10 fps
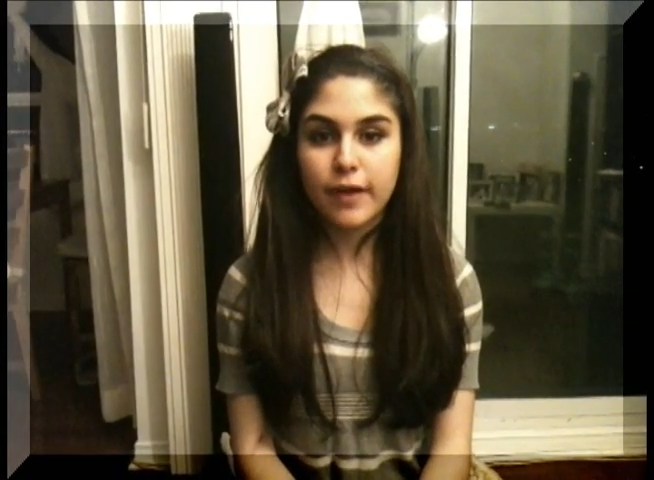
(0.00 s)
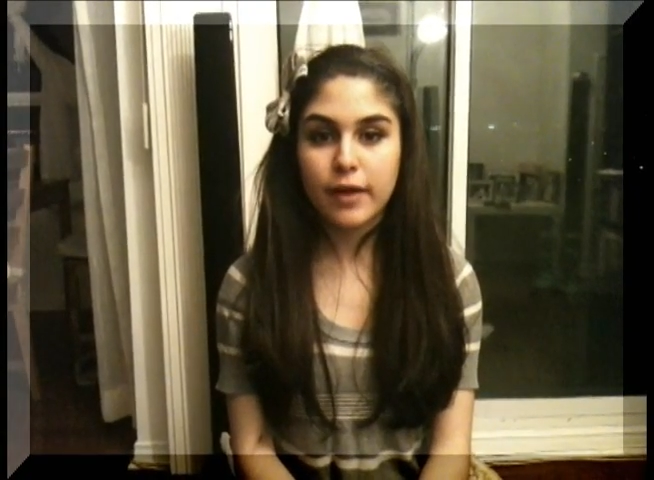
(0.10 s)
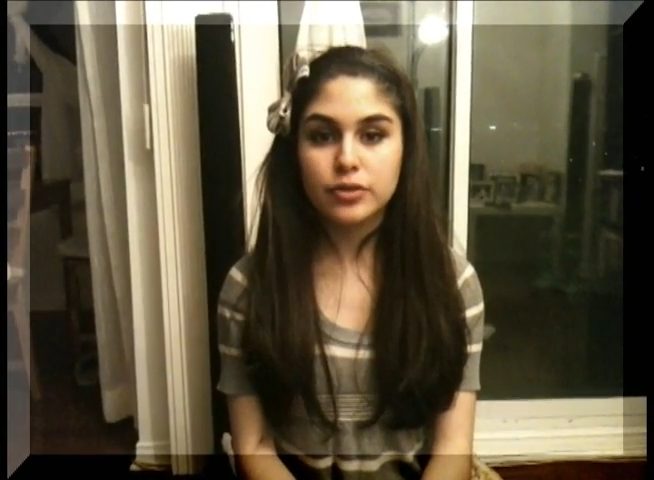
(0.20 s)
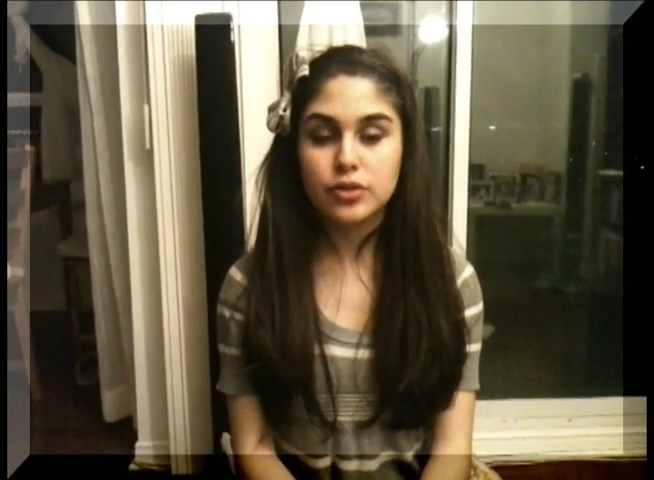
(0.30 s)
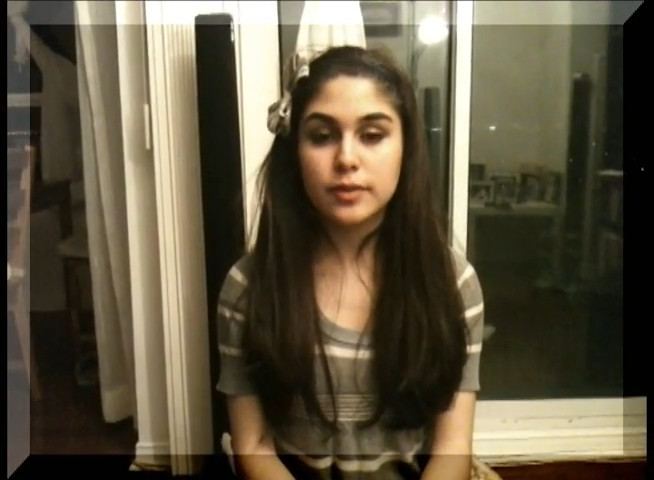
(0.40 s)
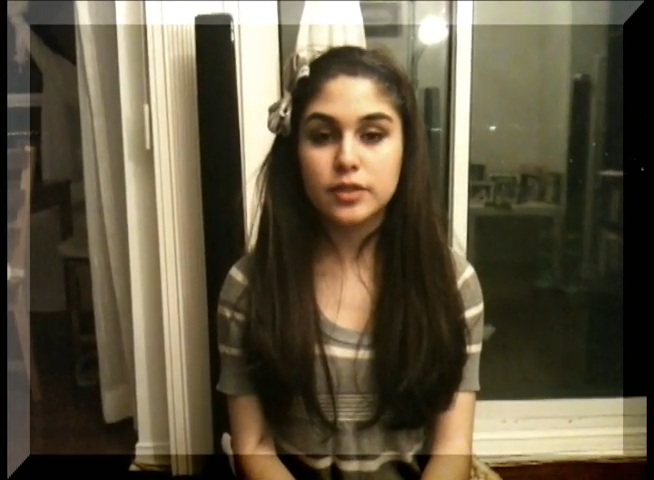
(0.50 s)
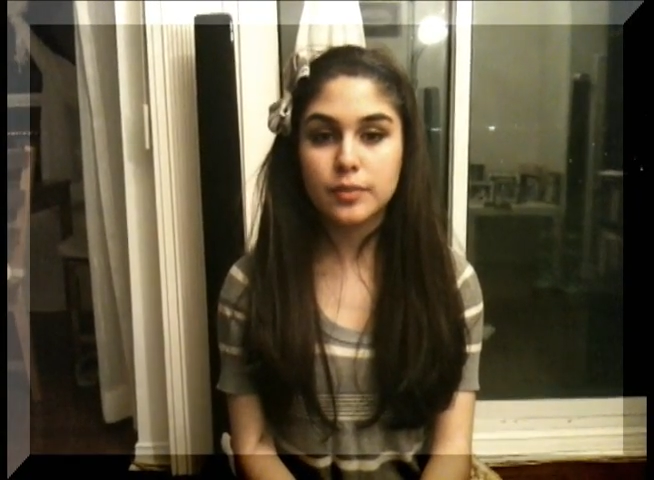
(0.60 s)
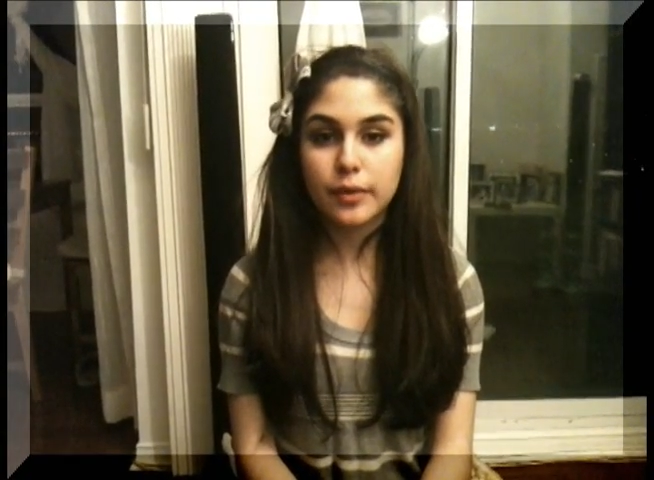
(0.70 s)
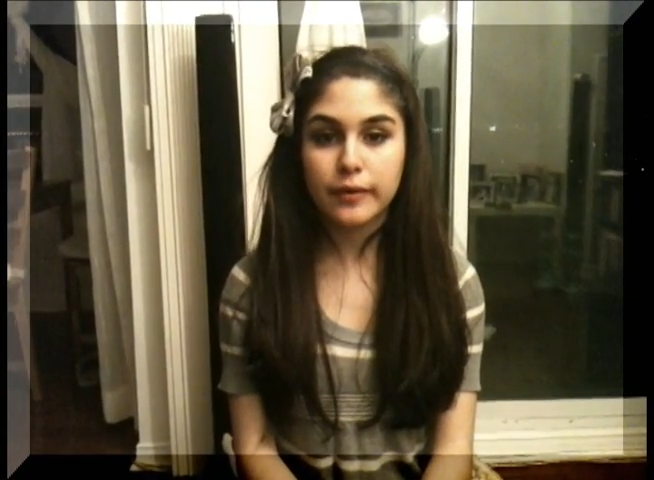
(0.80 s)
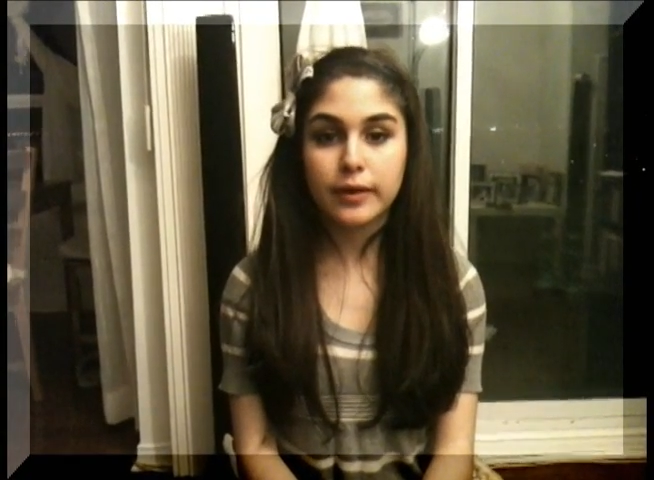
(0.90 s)
found to be
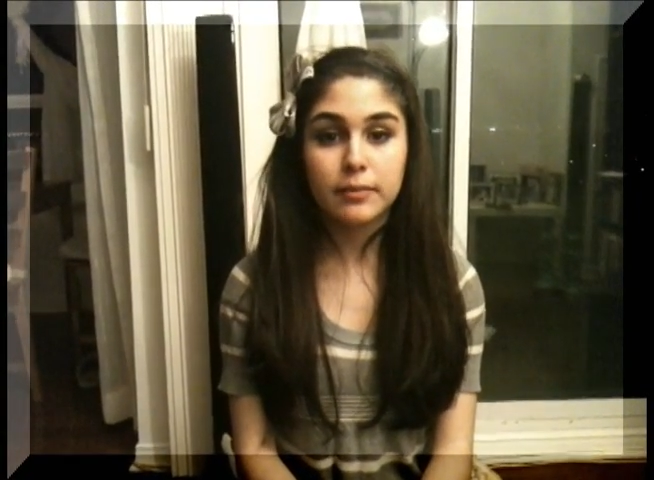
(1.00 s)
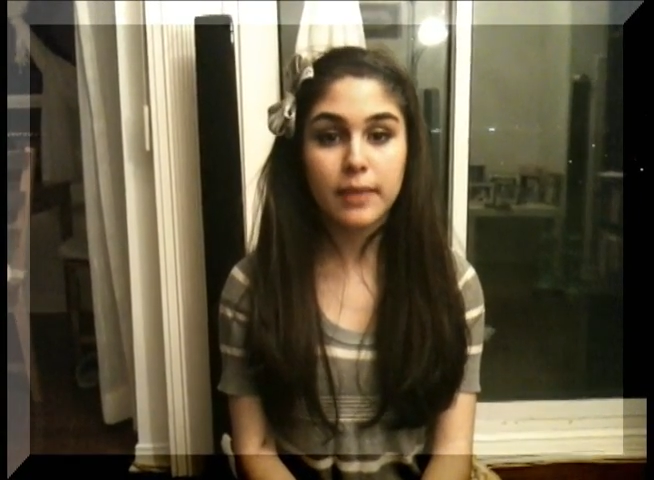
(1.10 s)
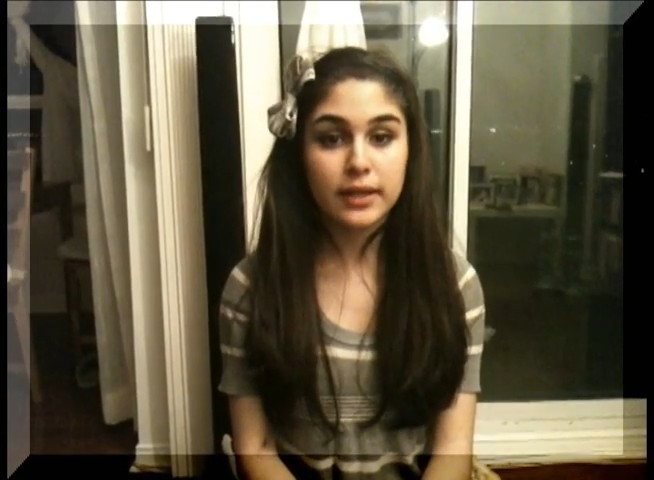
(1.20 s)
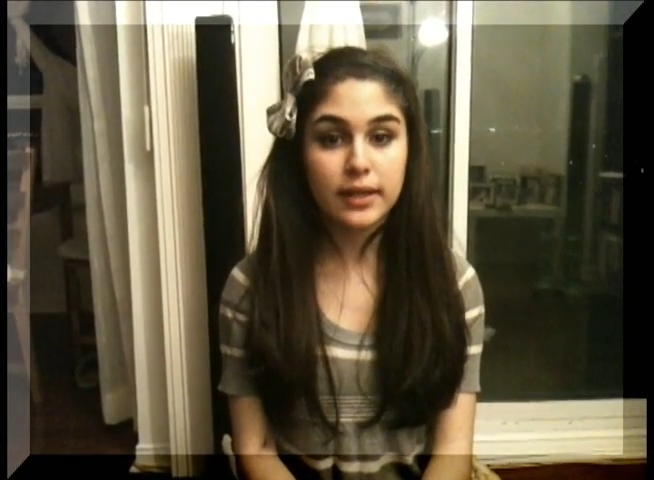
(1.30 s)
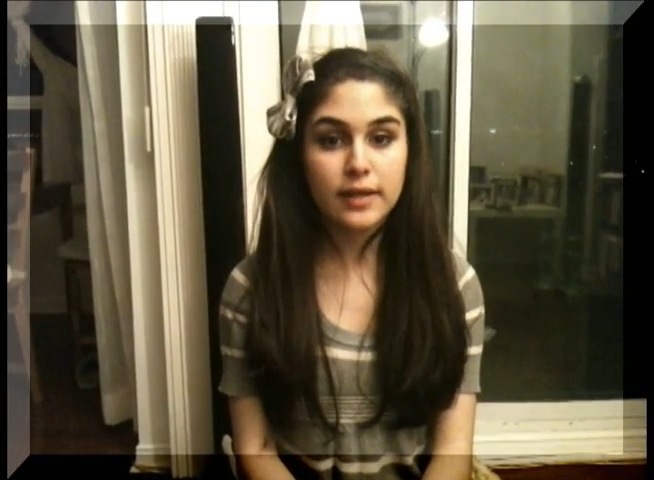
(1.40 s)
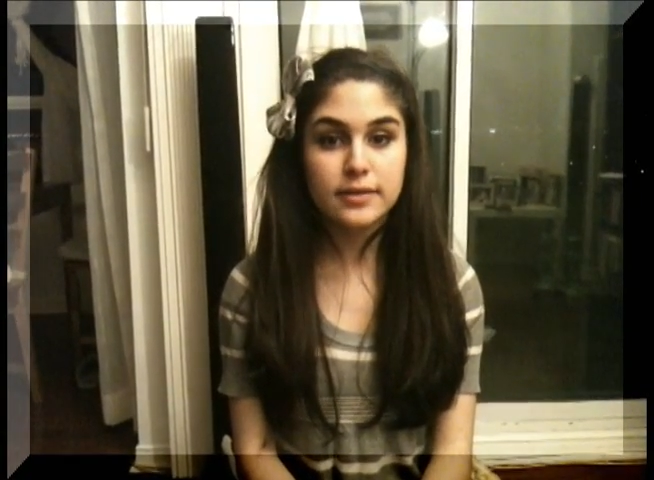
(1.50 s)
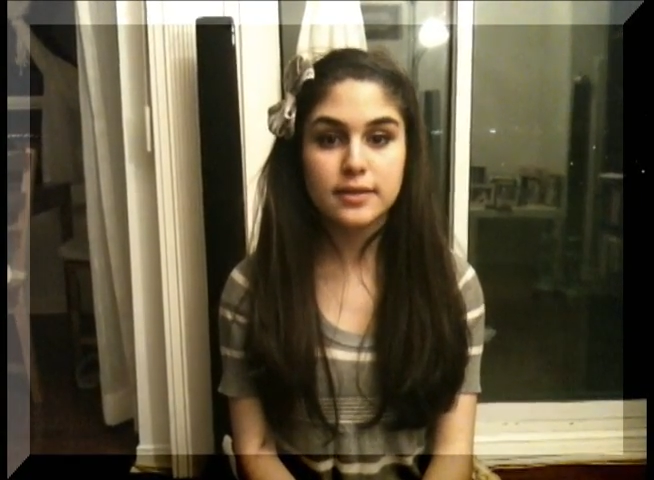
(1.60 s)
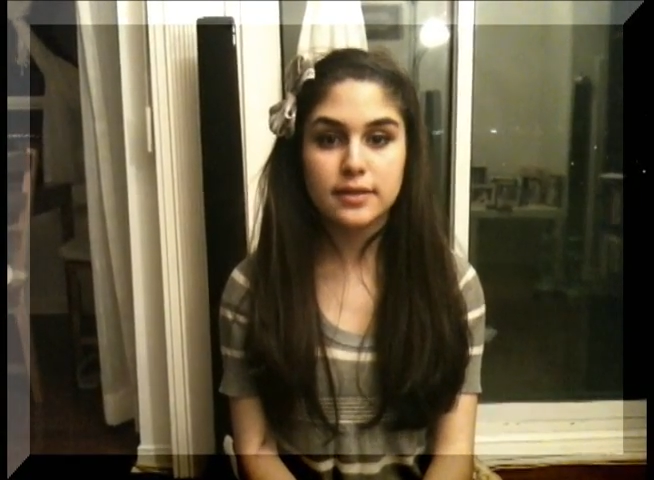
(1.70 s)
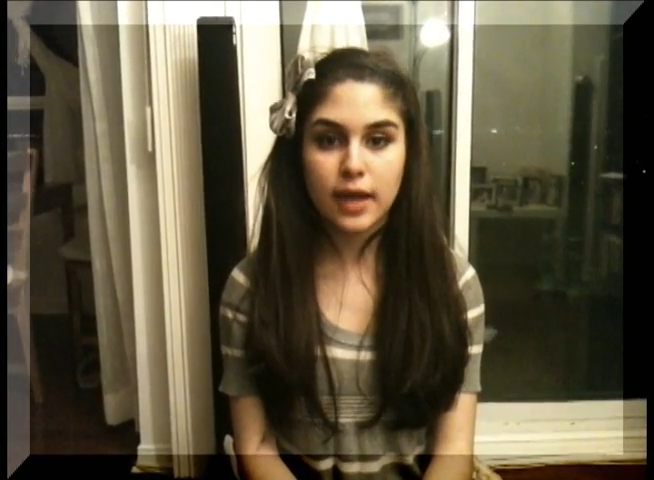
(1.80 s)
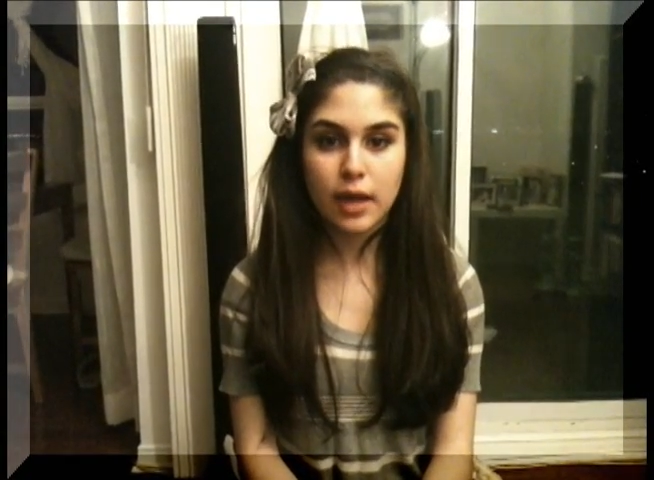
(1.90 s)
superior in many
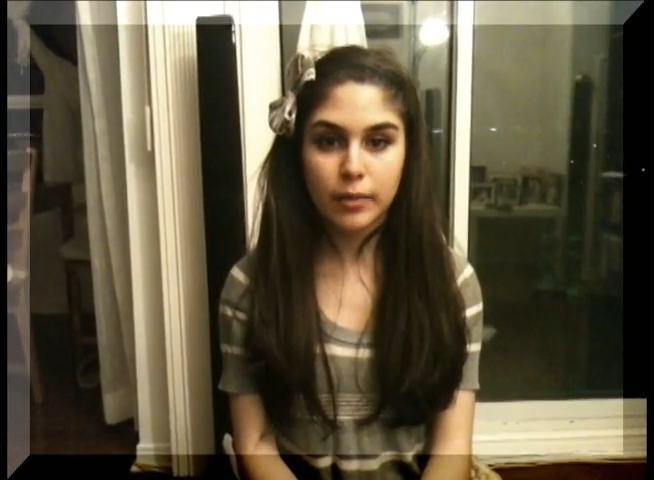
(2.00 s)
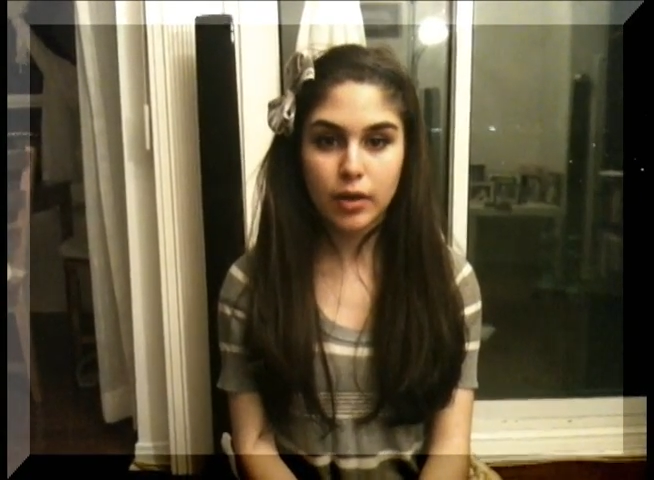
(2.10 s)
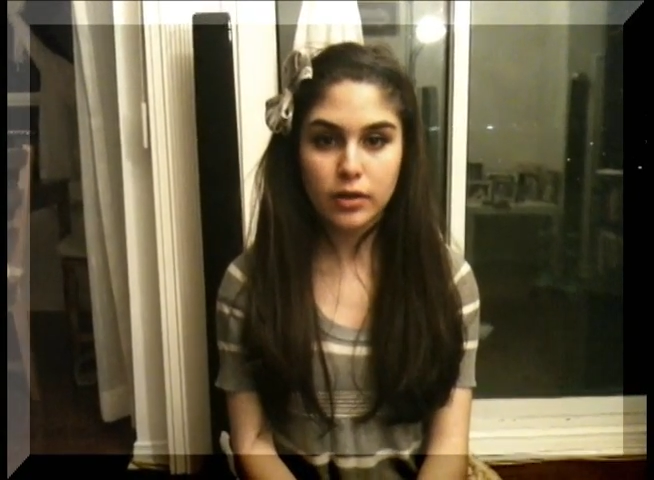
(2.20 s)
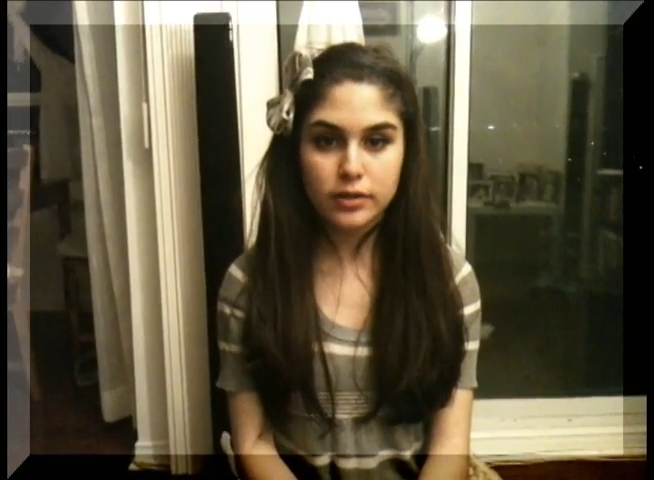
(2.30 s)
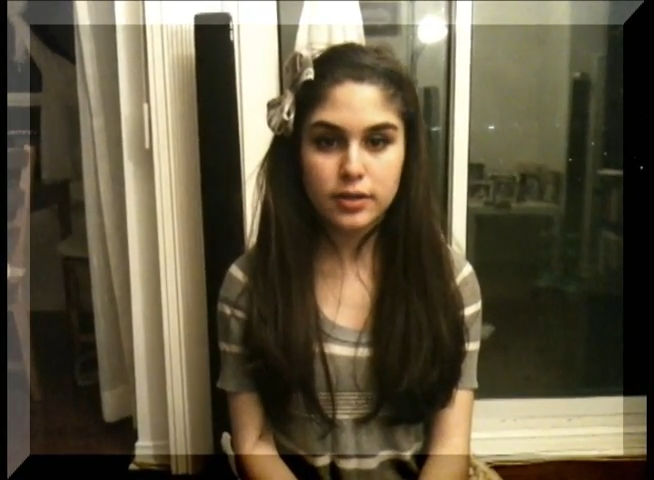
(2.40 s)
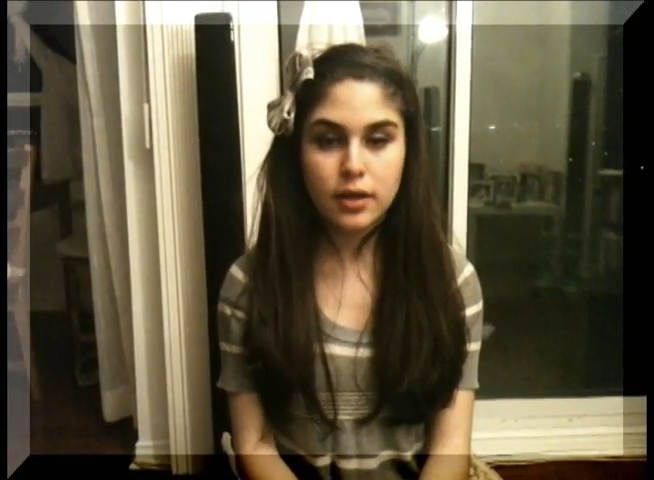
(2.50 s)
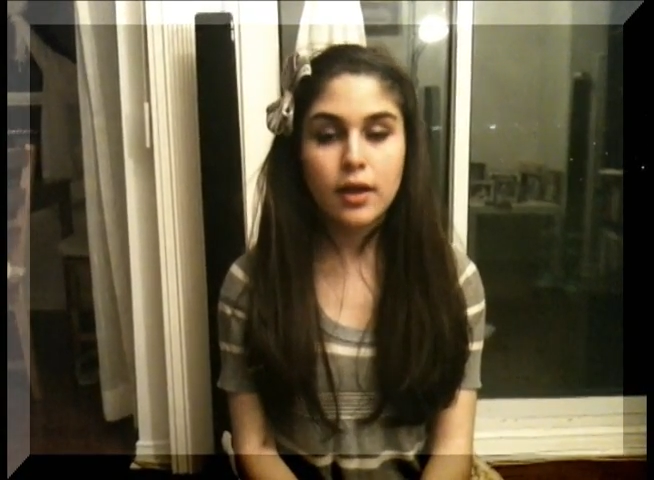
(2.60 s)
cases in chemicals,